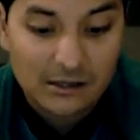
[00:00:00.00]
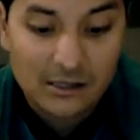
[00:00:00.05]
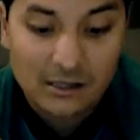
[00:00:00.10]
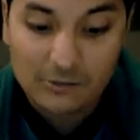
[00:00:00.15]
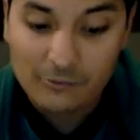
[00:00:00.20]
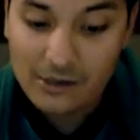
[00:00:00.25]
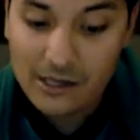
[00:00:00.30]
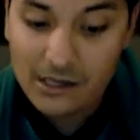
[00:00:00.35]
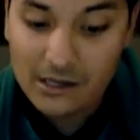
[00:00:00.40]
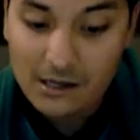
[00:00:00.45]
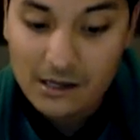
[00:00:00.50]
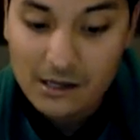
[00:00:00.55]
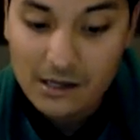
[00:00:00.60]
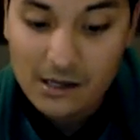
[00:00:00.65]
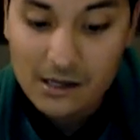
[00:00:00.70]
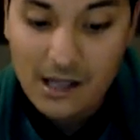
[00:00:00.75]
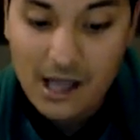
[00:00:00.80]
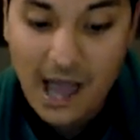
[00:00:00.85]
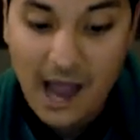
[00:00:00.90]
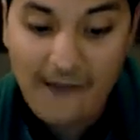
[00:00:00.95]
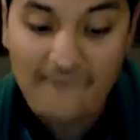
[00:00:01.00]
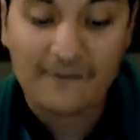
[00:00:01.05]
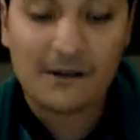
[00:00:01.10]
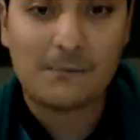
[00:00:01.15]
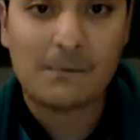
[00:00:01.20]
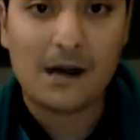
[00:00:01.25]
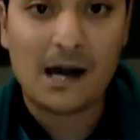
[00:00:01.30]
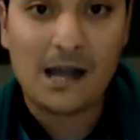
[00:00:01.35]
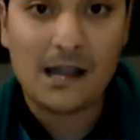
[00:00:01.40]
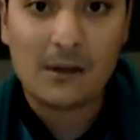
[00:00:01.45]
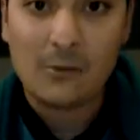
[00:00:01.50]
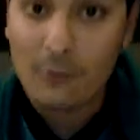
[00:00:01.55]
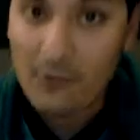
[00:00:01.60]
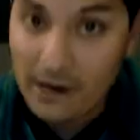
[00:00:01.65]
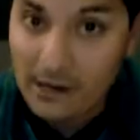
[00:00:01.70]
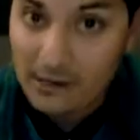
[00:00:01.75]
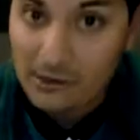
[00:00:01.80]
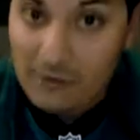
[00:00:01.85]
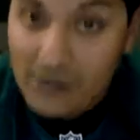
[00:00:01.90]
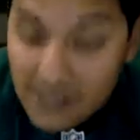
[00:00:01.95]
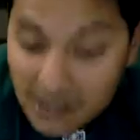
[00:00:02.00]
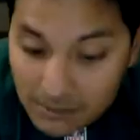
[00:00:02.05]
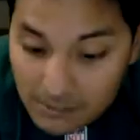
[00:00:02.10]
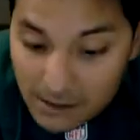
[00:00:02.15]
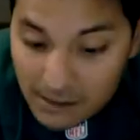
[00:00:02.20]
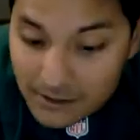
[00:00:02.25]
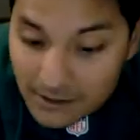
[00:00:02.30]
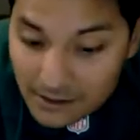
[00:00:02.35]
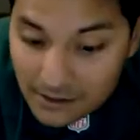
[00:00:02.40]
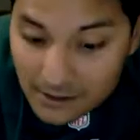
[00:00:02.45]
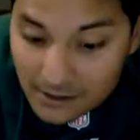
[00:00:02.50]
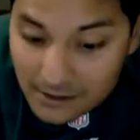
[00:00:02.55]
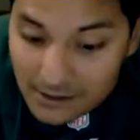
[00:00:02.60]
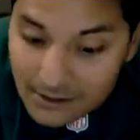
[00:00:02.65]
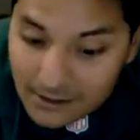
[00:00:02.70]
This week? After the bye? When? Christmas?